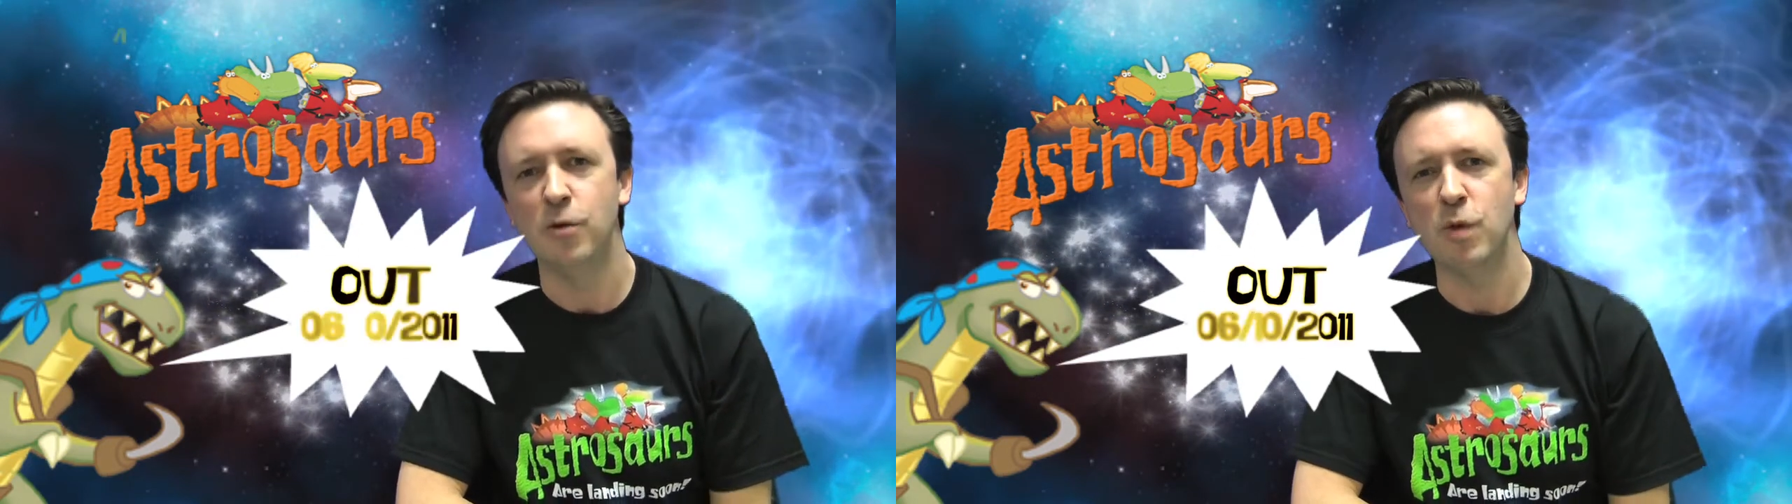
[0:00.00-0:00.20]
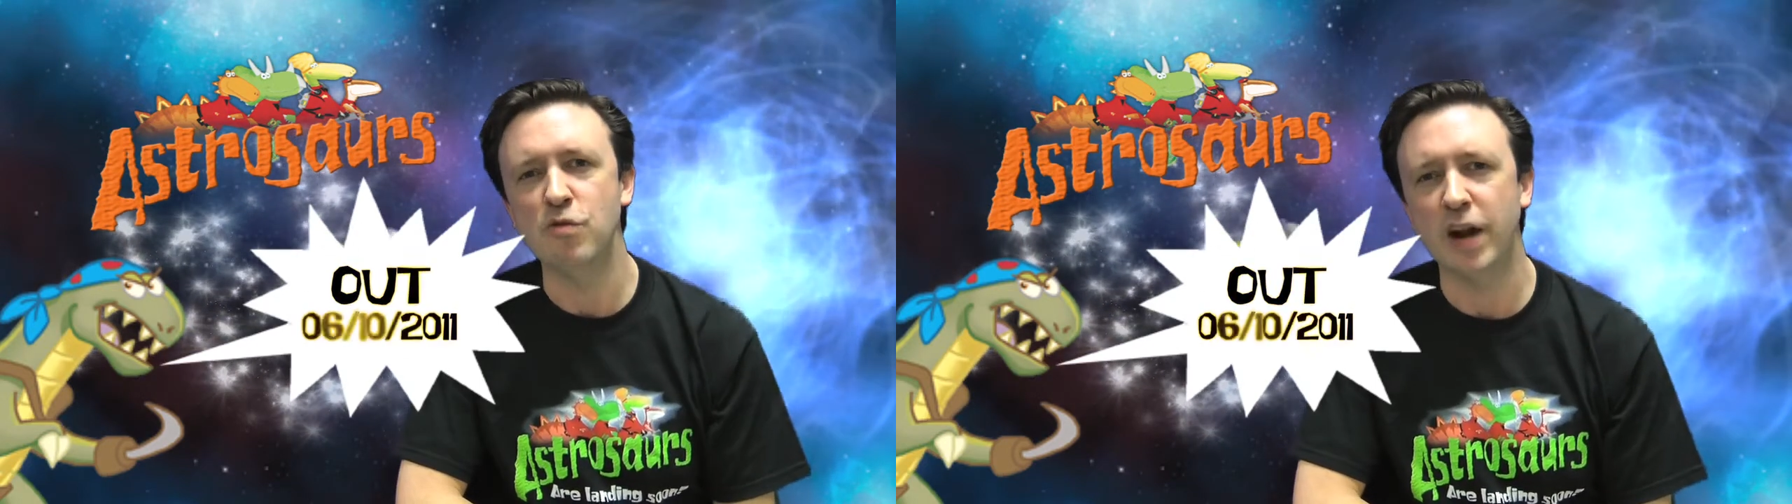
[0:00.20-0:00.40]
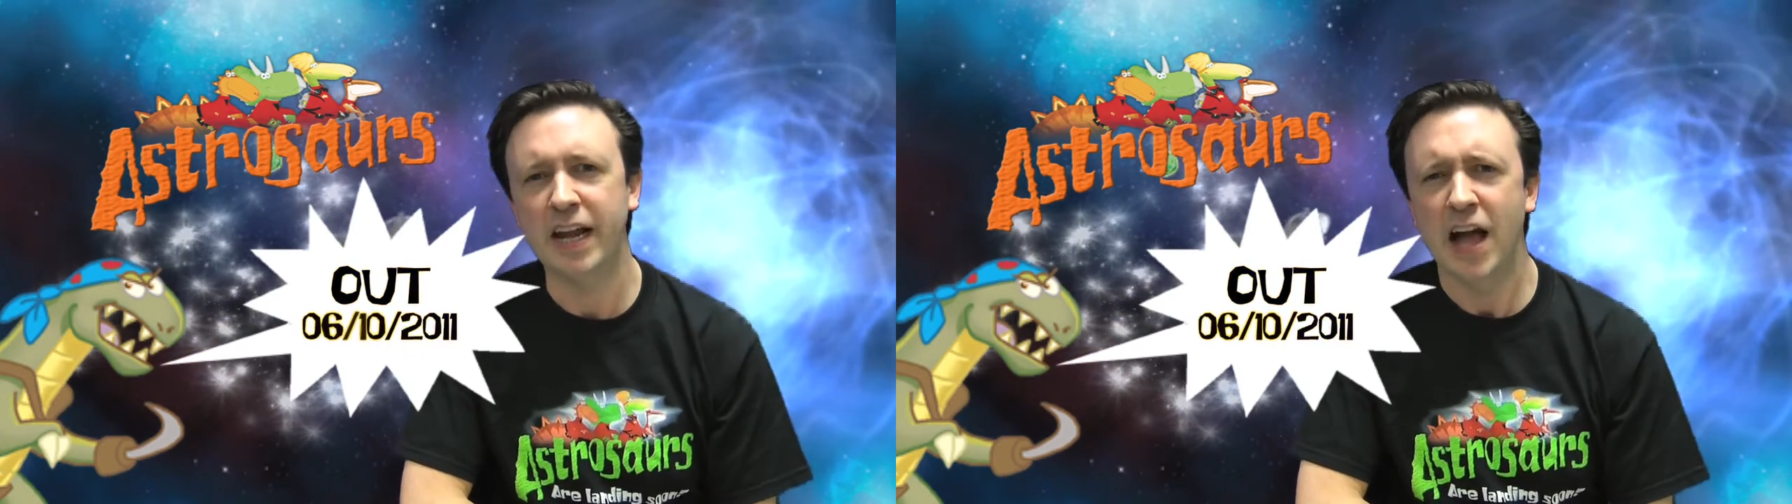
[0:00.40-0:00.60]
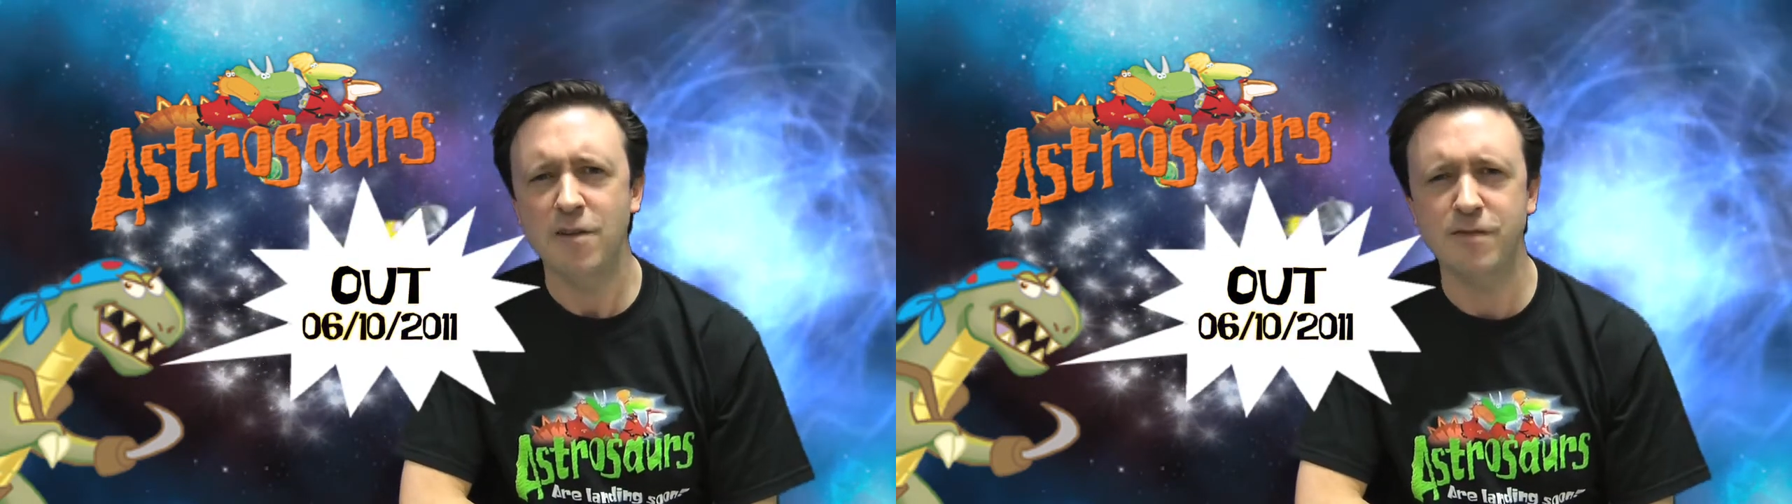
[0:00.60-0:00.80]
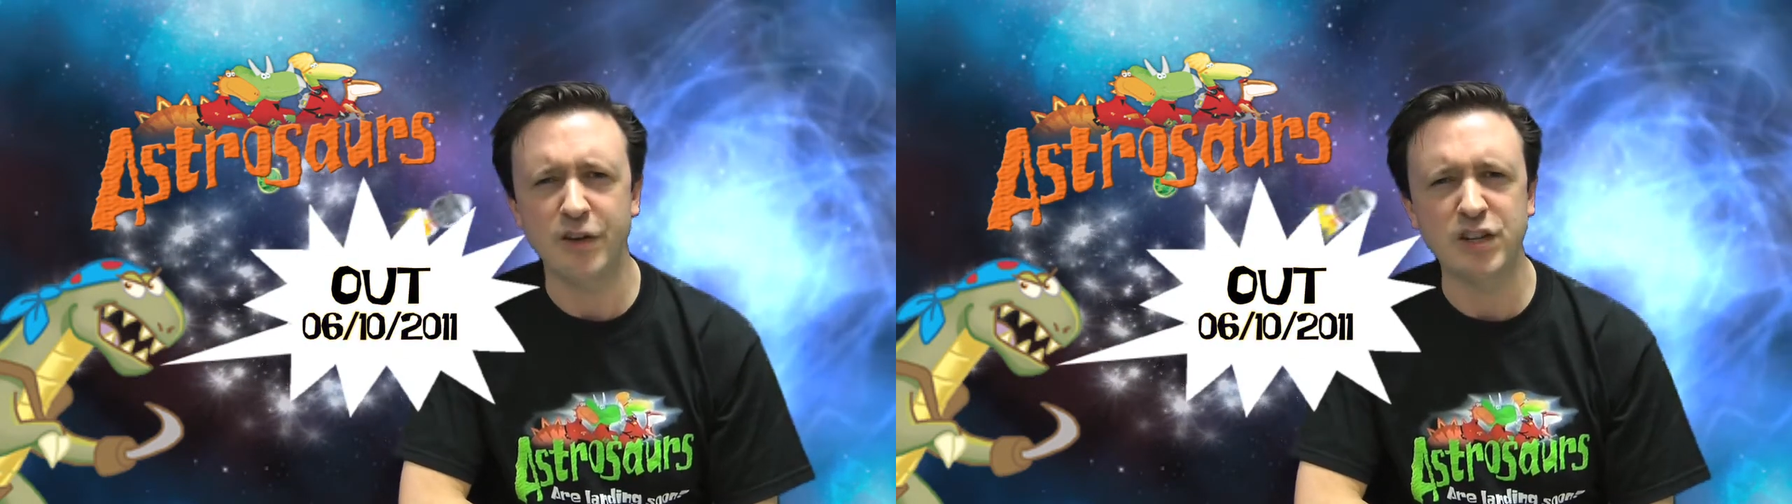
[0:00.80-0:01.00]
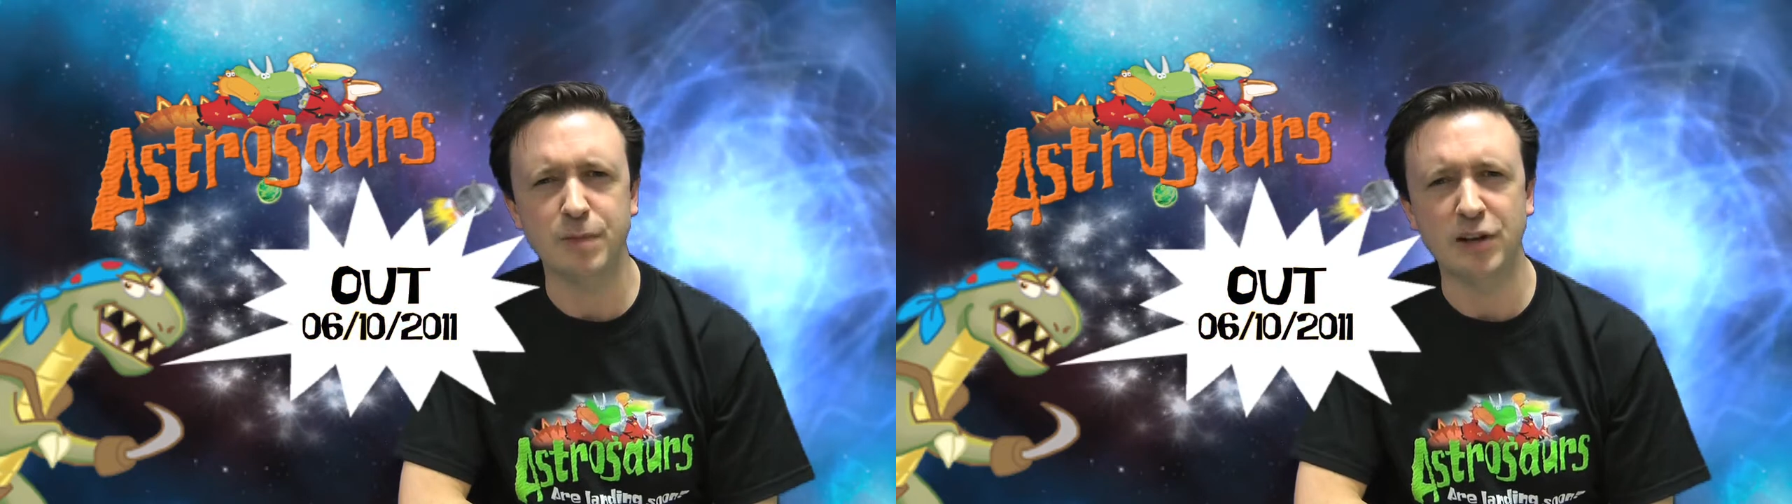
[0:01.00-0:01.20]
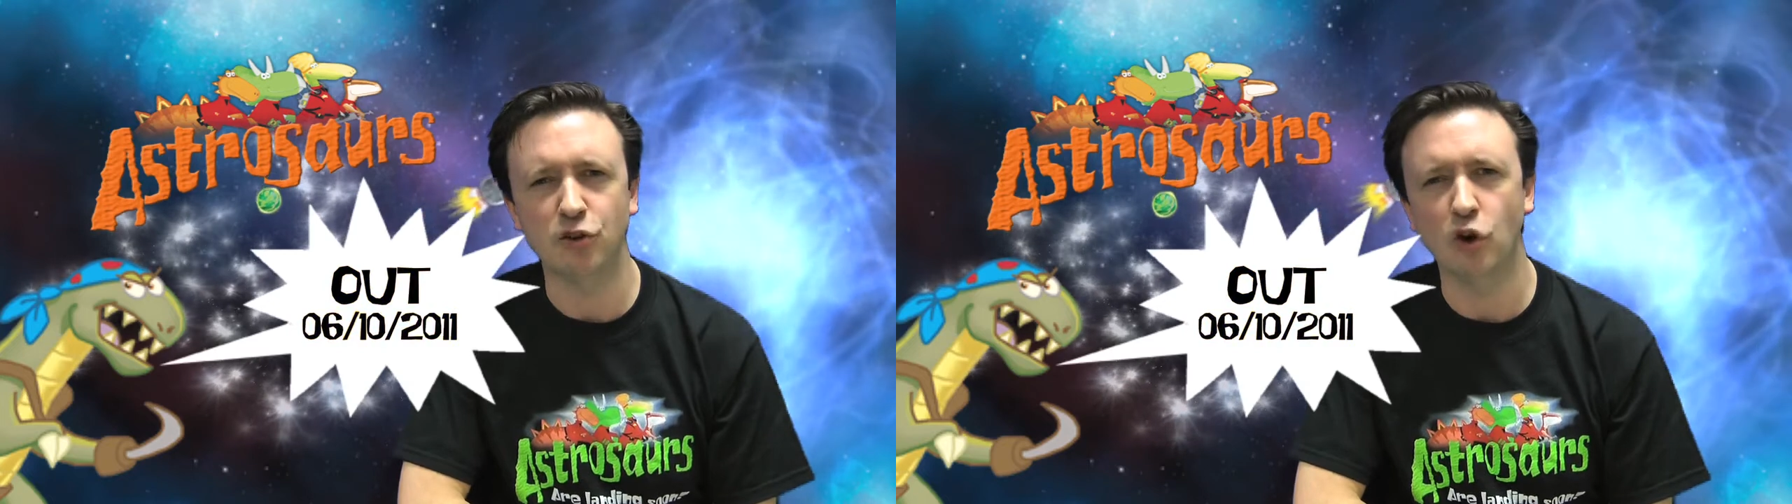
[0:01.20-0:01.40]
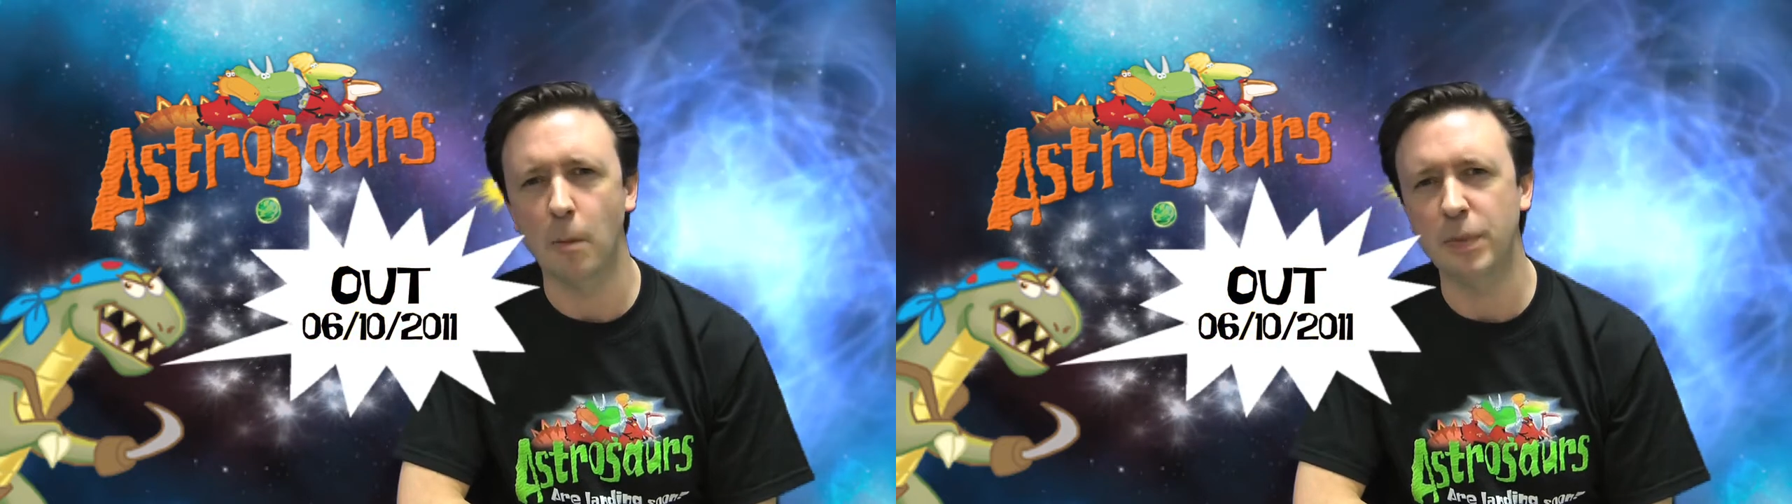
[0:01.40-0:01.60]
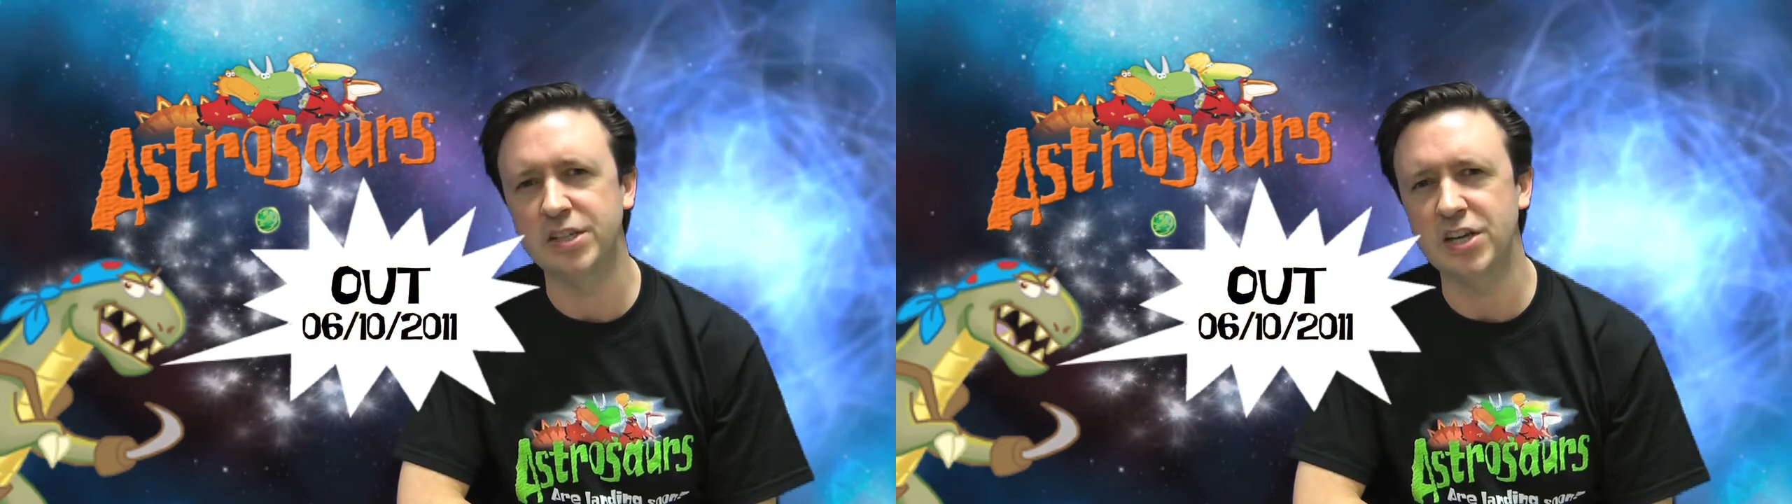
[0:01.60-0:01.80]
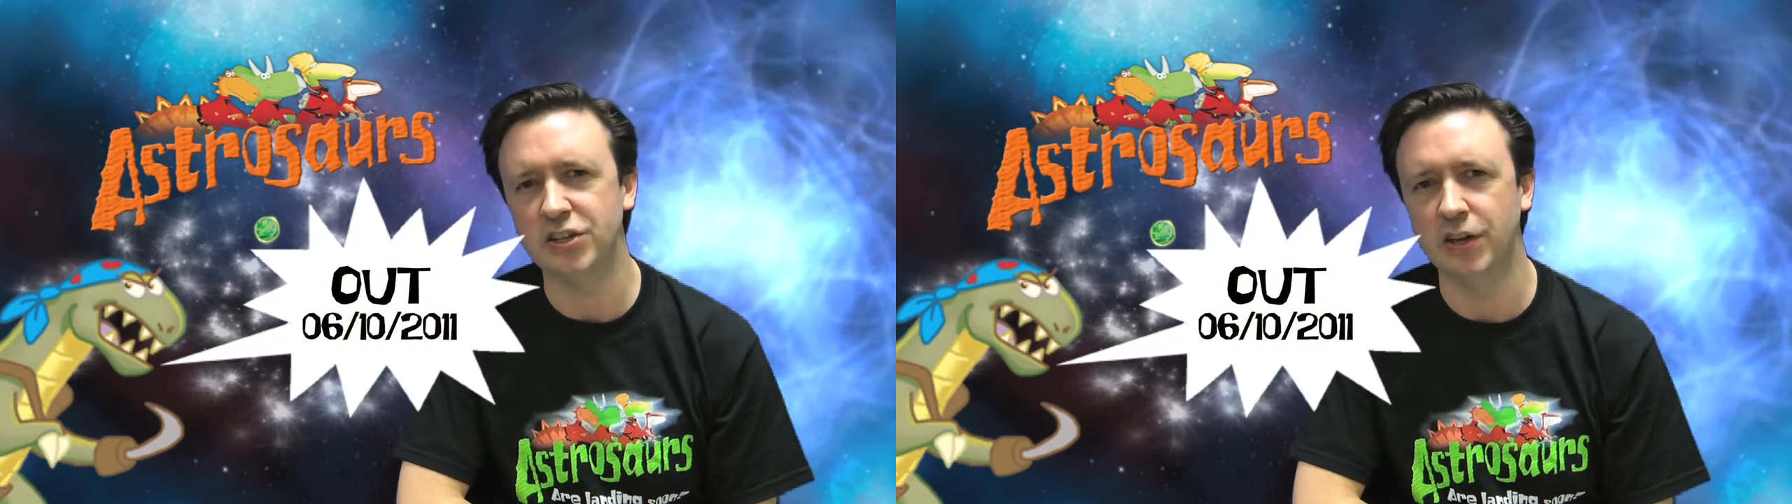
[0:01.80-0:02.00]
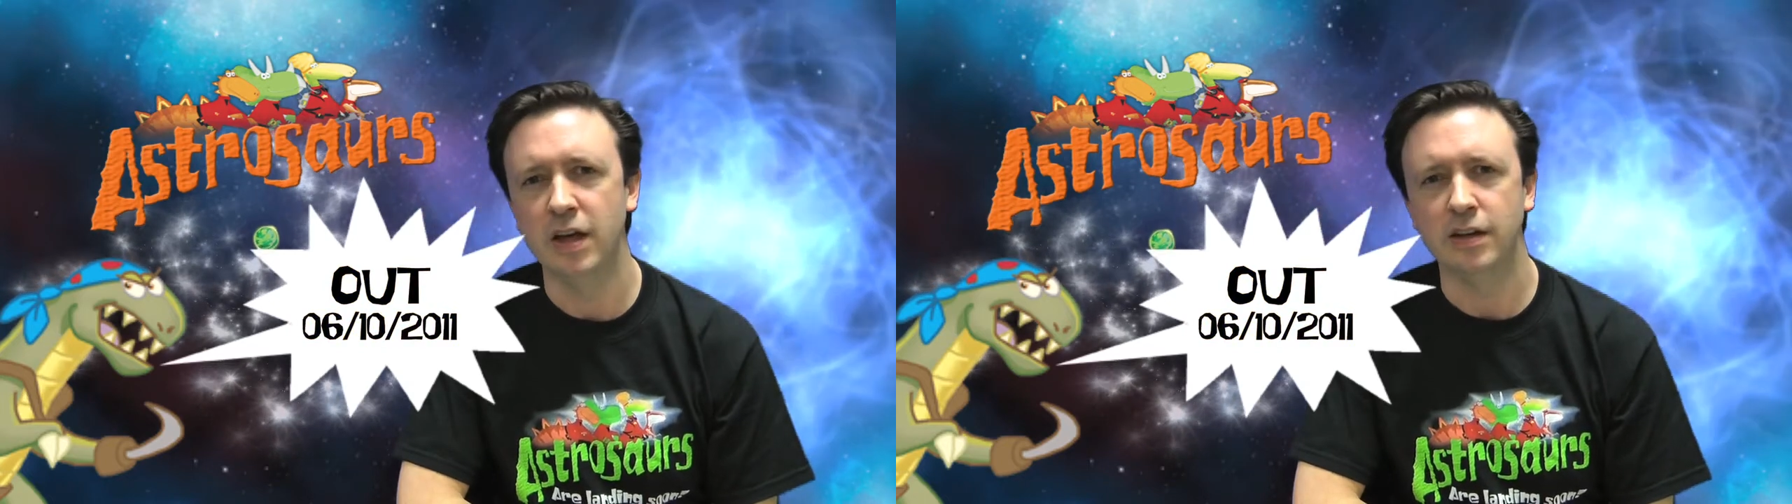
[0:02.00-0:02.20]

we're running a very special competition